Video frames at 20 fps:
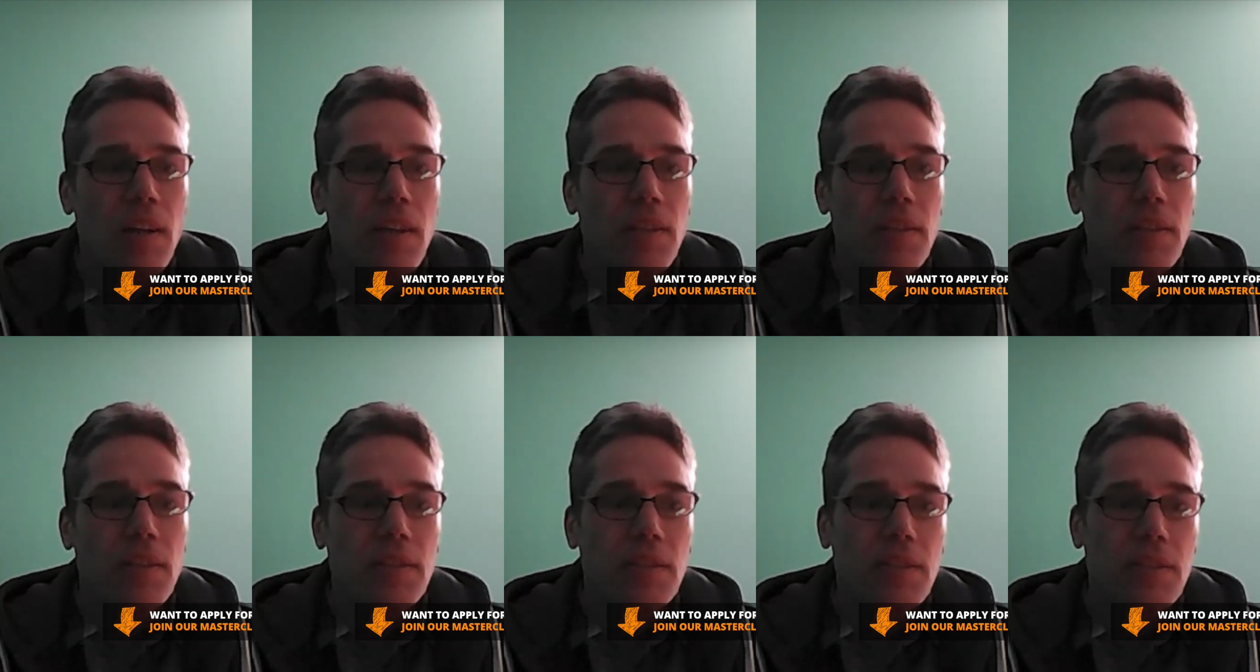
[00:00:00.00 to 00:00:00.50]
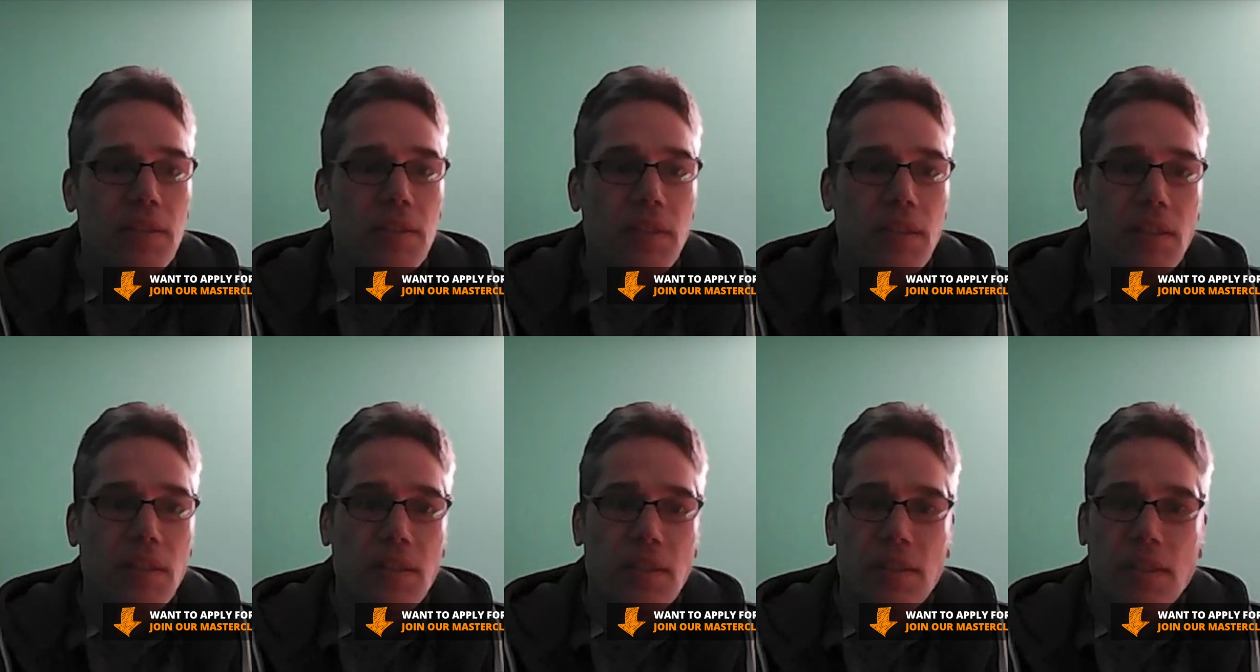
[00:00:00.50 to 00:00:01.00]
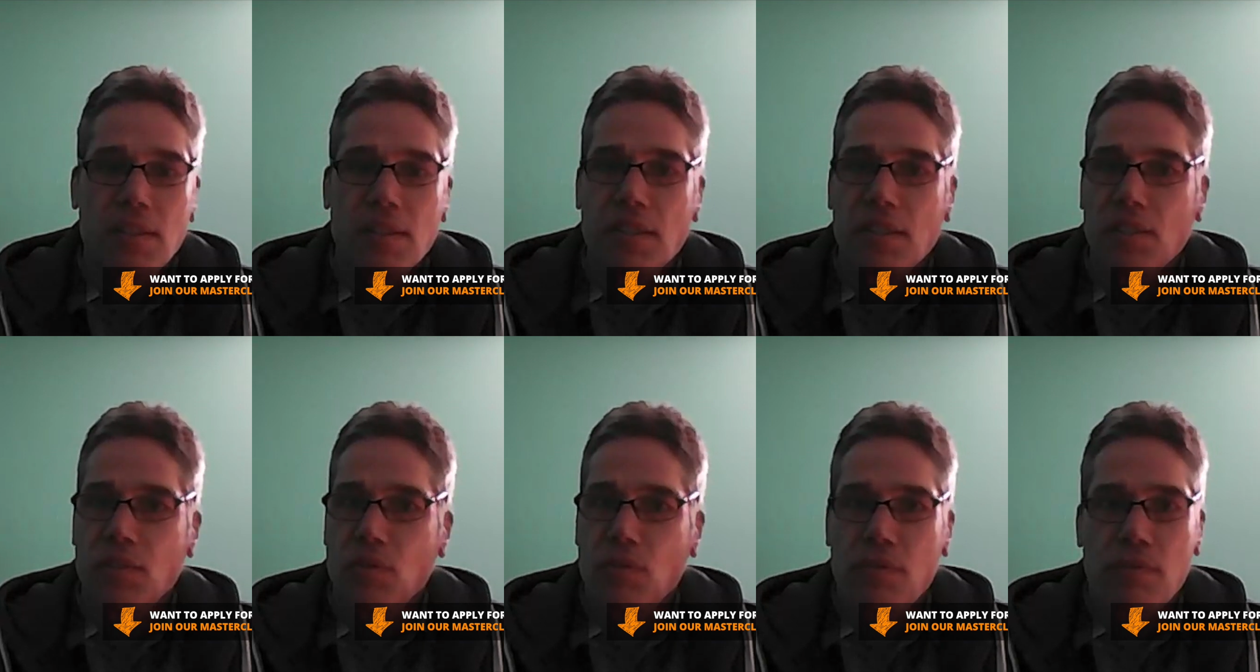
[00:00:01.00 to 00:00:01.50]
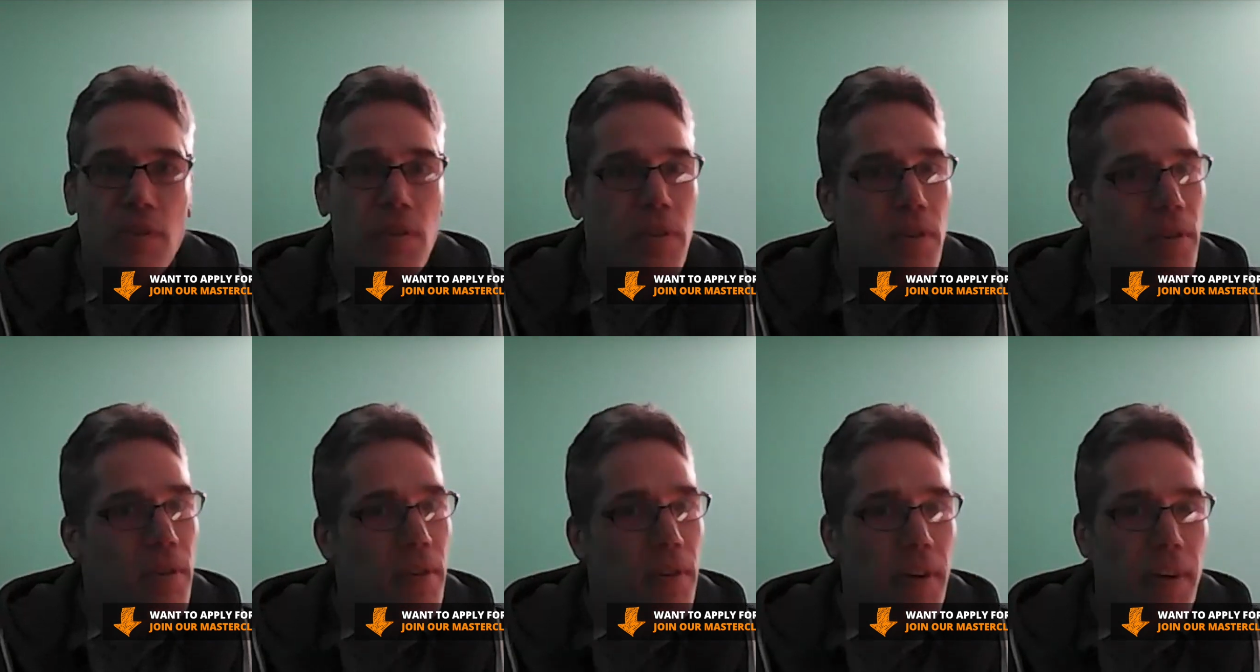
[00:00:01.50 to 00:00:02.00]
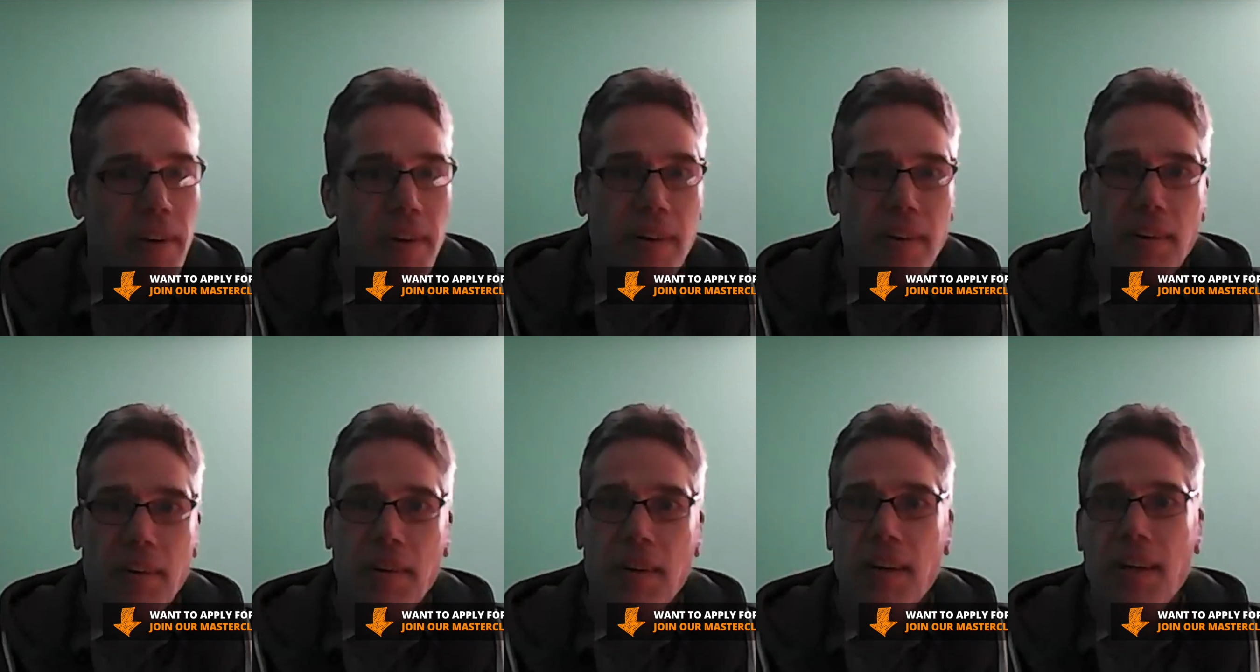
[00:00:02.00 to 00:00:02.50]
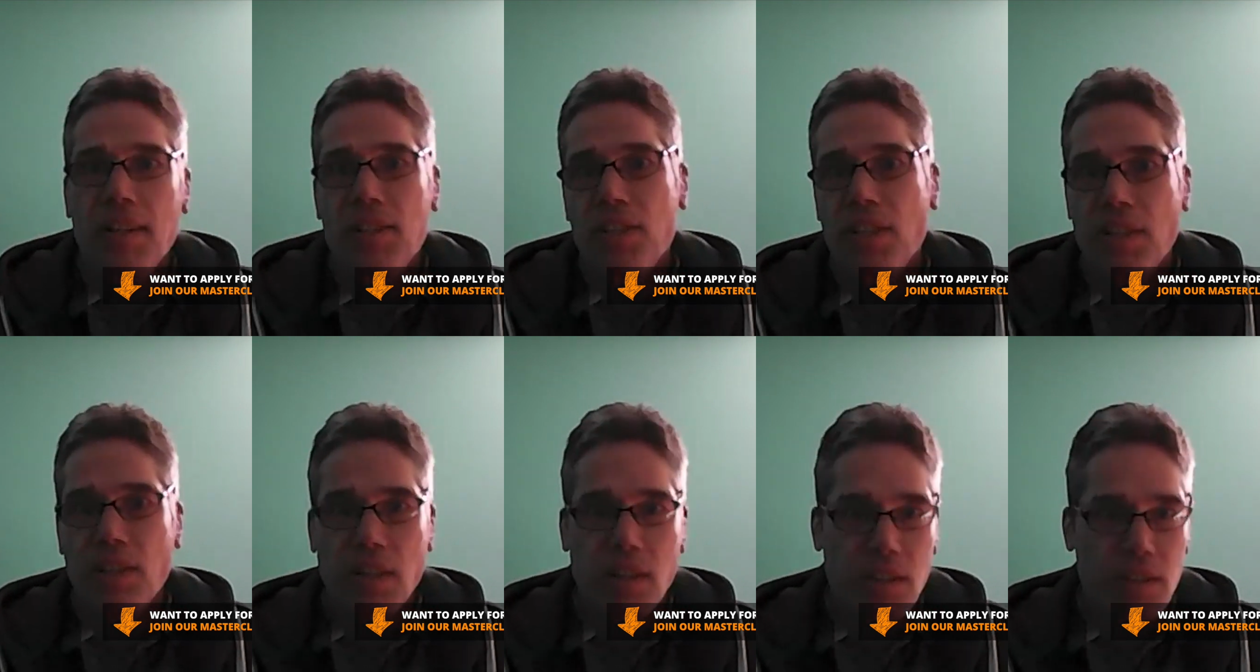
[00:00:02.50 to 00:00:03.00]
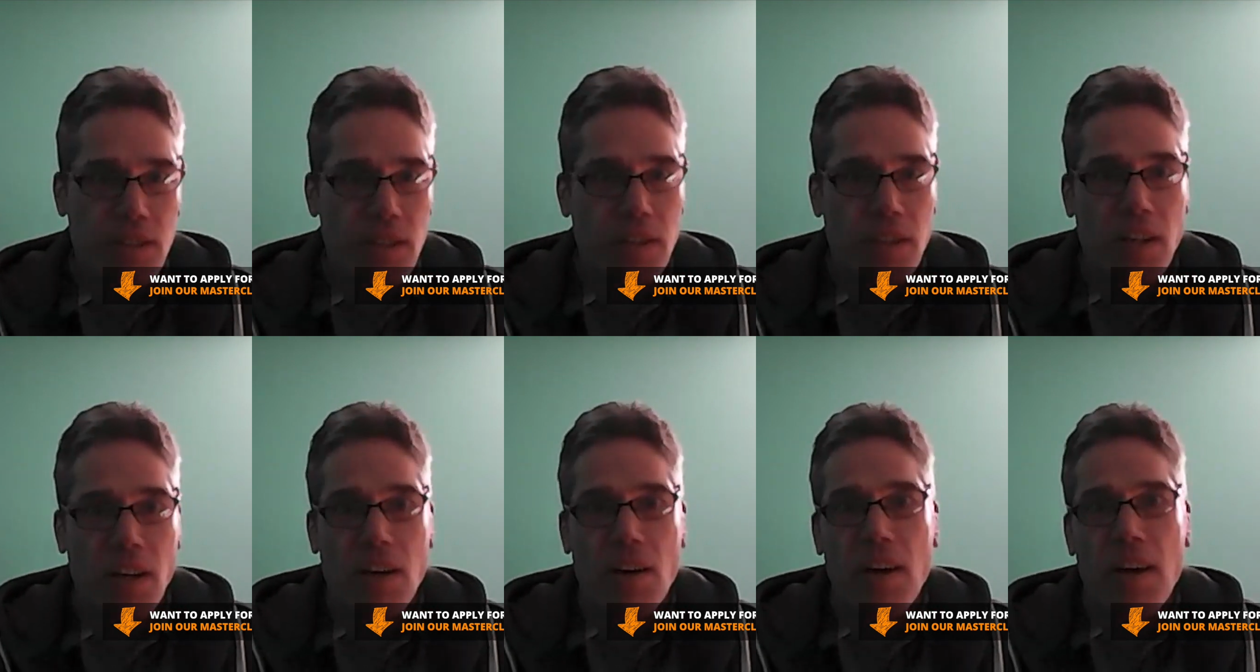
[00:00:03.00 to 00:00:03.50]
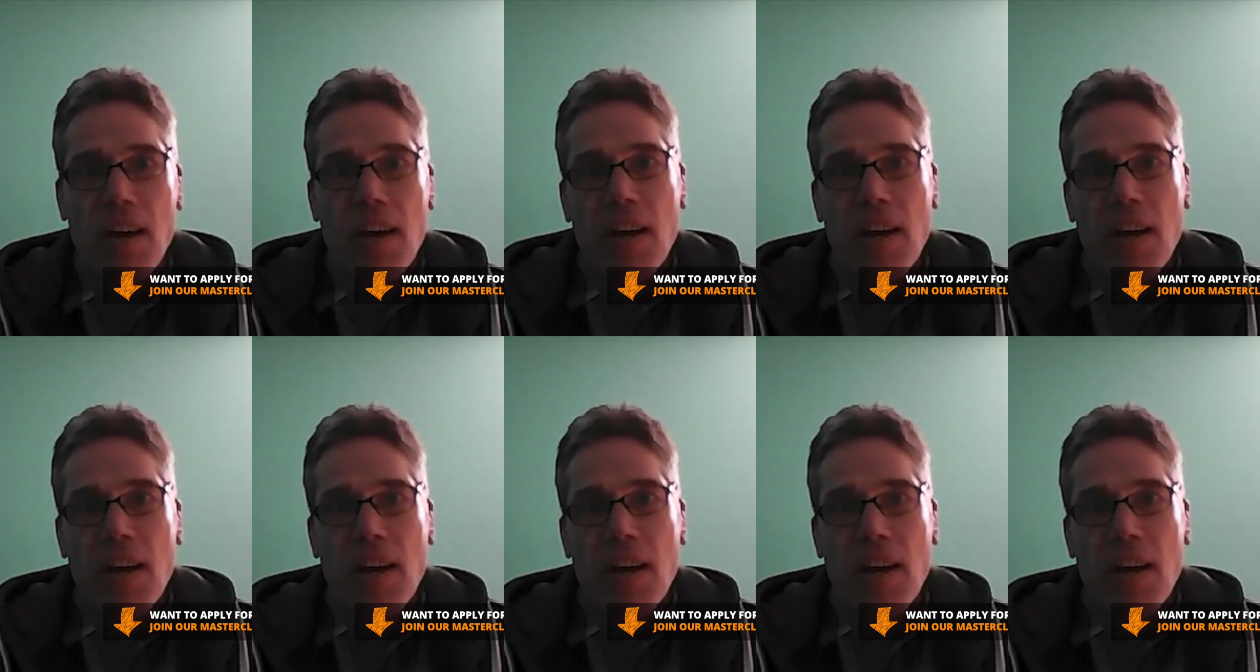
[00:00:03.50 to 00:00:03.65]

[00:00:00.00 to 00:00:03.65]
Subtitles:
This is over, etc., etc.